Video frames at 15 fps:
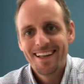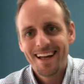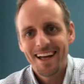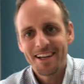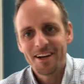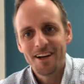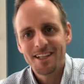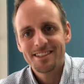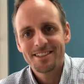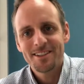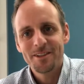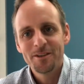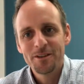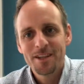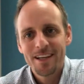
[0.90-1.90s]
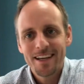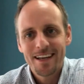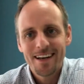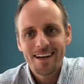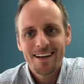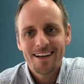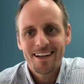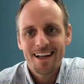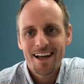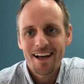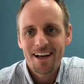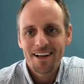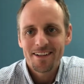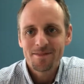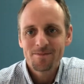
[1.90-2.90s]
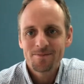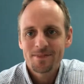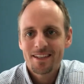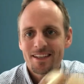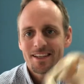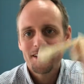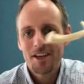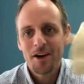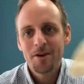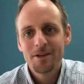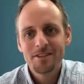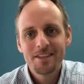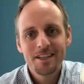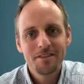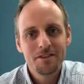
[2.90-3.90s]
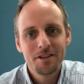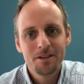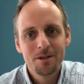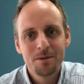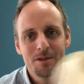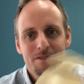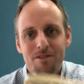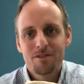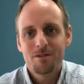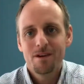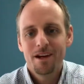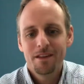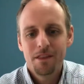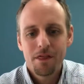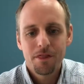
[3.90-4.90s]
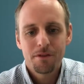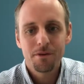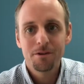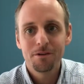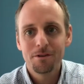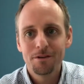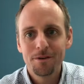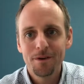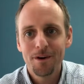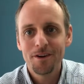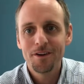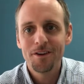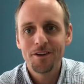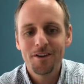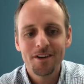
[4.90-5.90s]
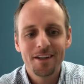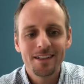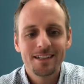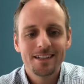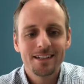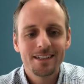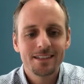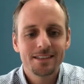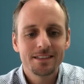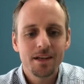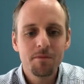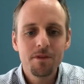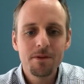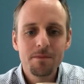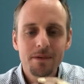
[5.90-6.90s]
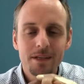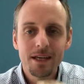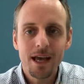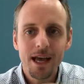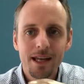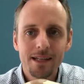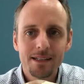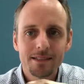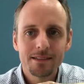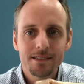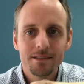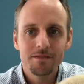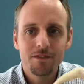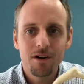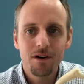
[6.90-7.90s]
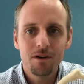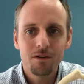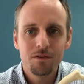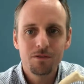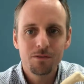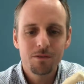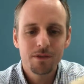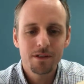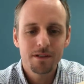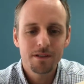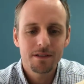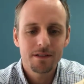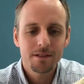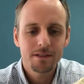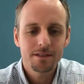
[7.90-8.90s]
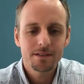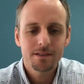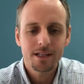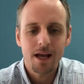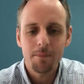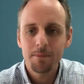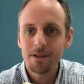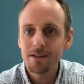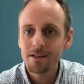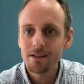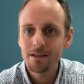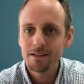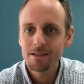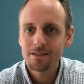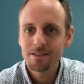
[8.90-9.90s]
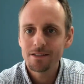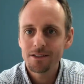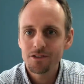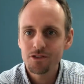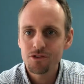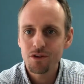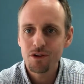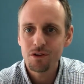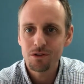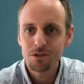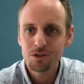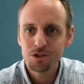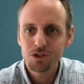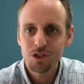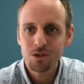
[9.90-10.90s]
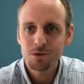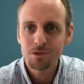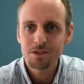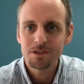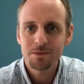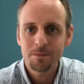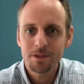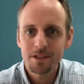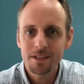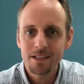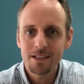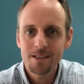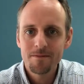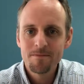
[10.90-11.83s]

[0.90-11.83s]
Hey guys, Luke here. Going to give you a little bit of a run through on some of the mechanics involved with scapular control or shoulder stability.